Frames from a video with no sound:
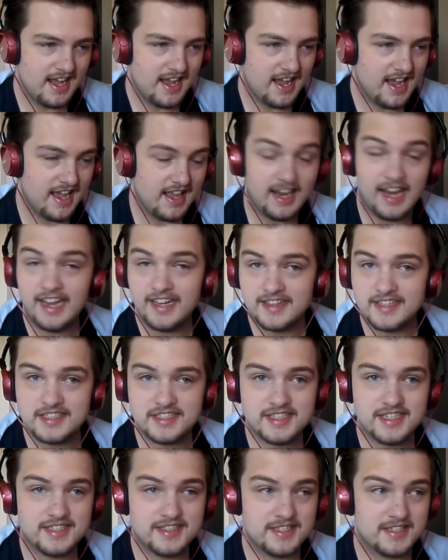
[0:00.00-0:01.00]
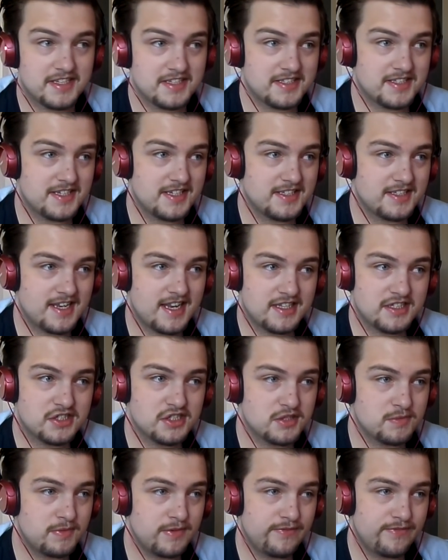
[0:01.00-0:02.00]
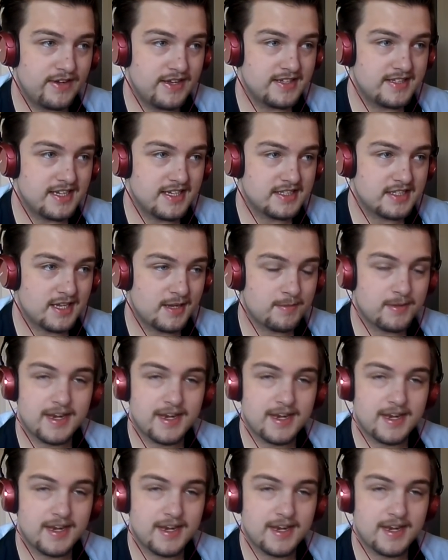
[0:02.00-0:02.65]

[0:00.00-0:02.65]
Uh, like this season, this season has just been fantastic.